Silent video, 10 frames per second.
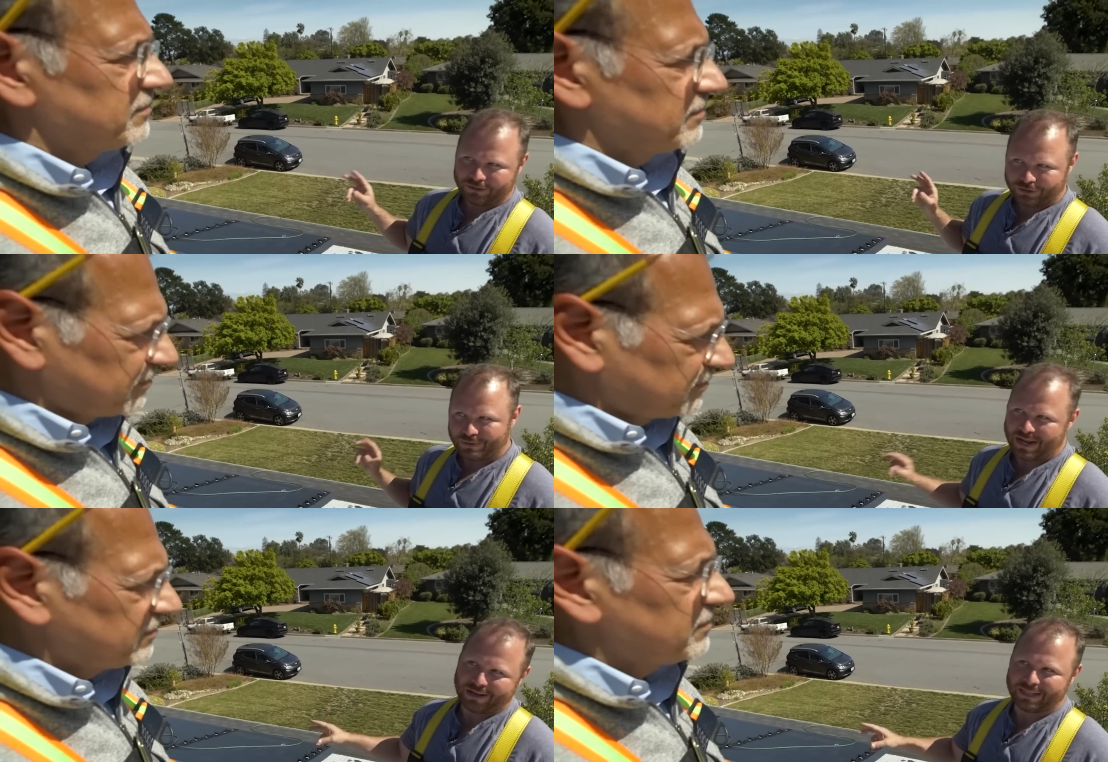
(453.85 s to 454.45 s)
Speaker 1: to
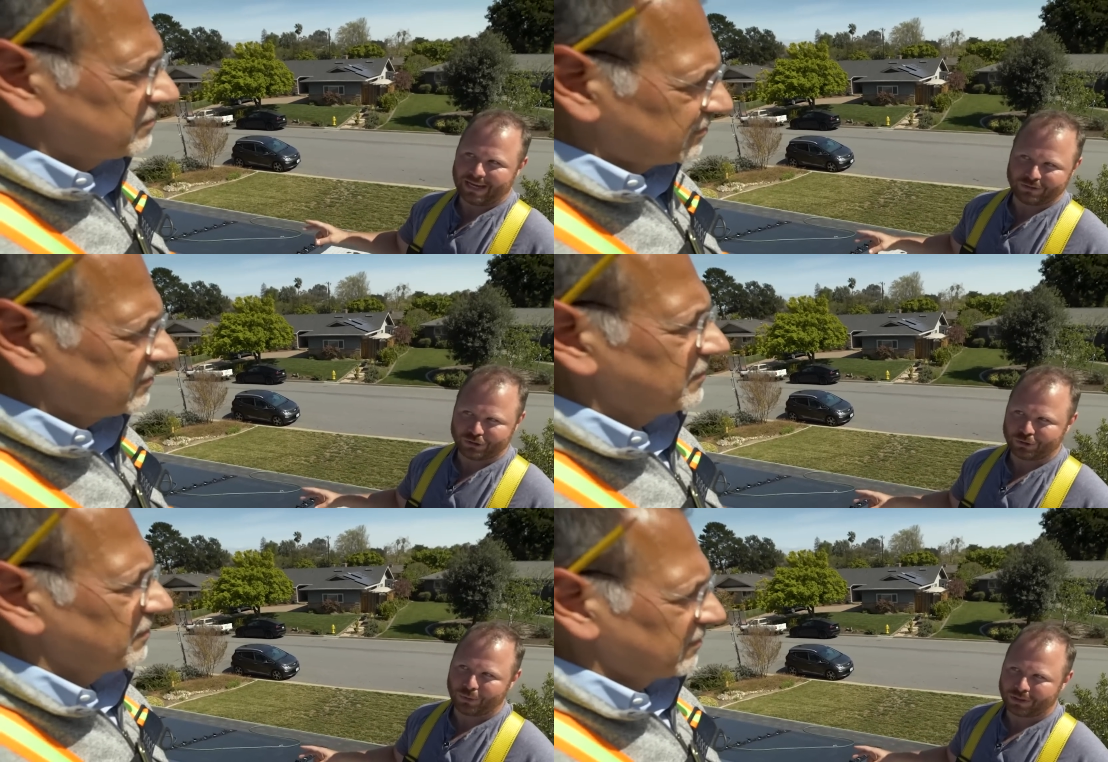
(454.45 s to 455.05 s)
nail down
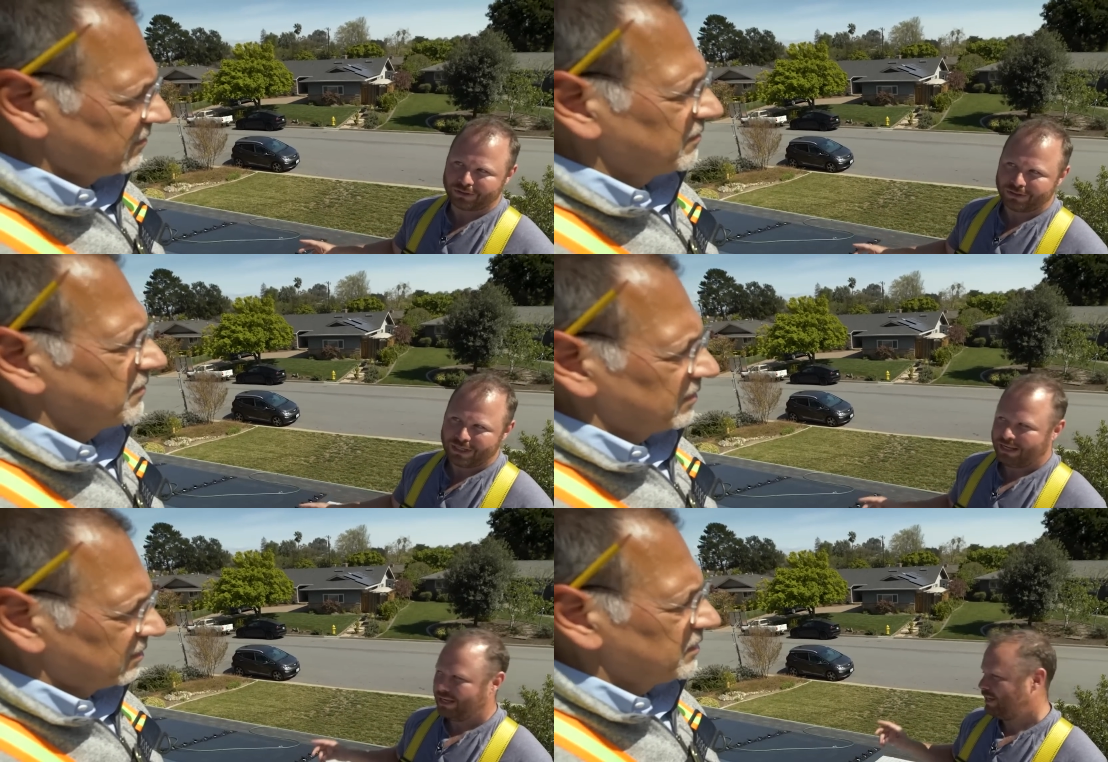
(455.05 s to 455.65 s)
solar
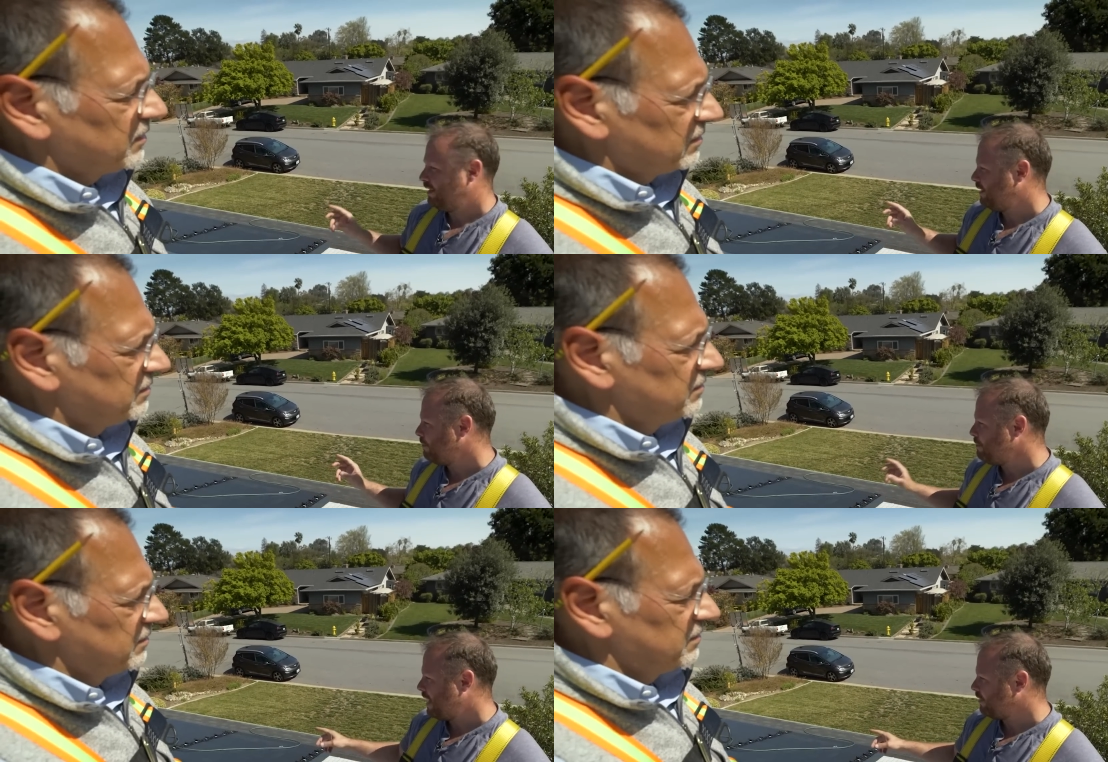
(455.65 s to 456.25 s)
in a
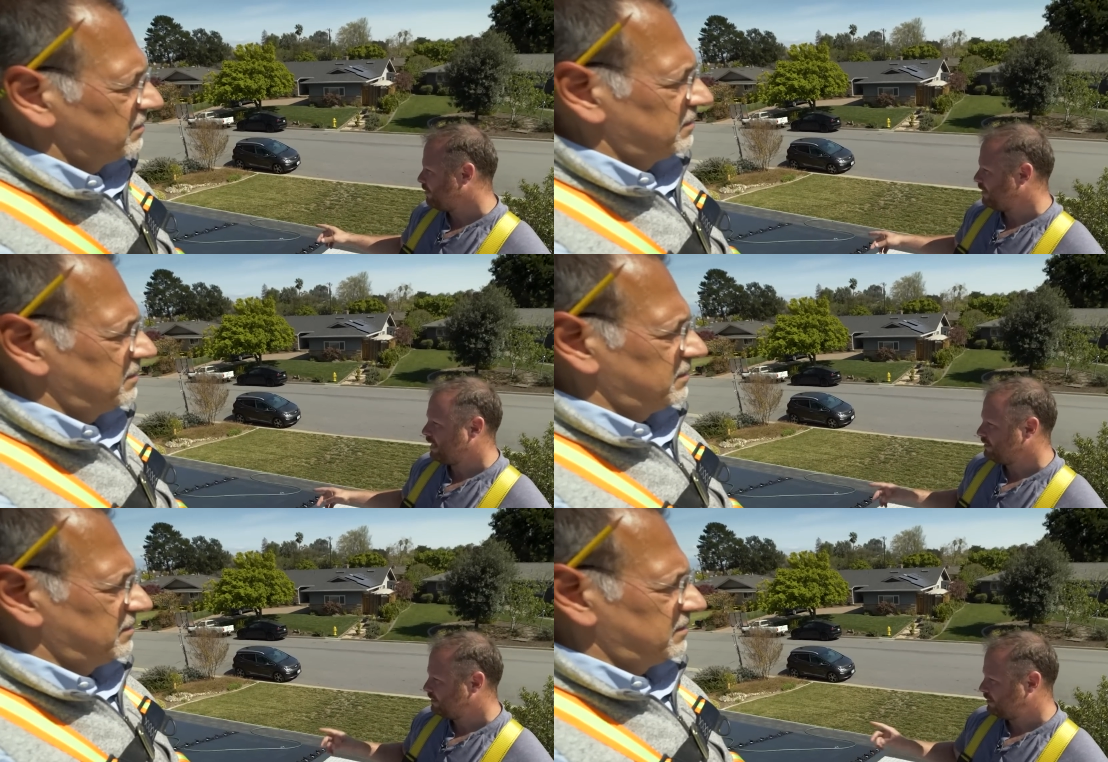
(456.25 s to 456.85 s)
manner
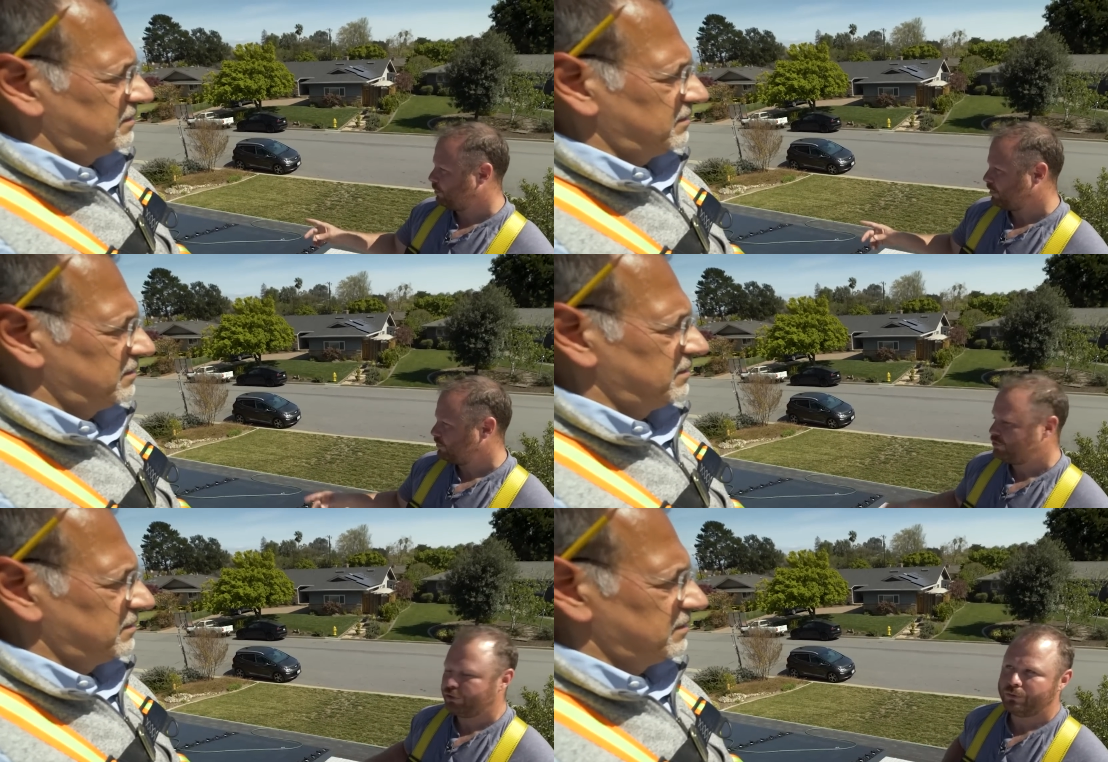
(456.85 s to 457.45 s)
that is similar
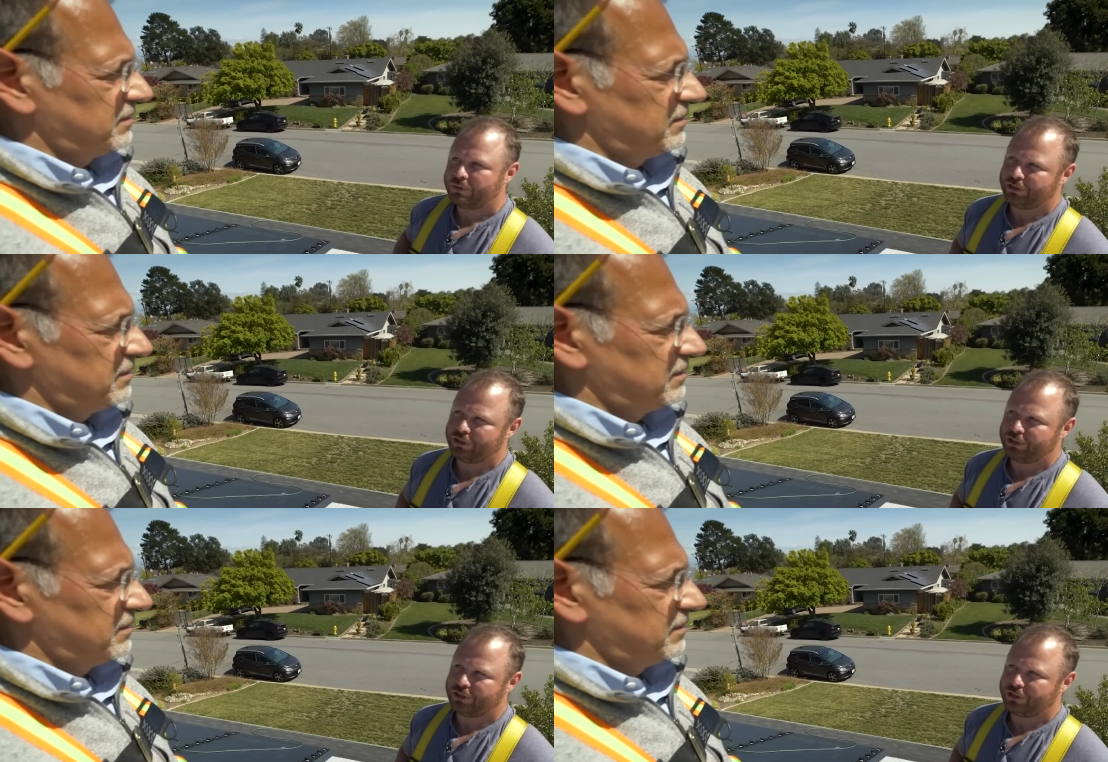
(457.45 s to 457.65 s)
to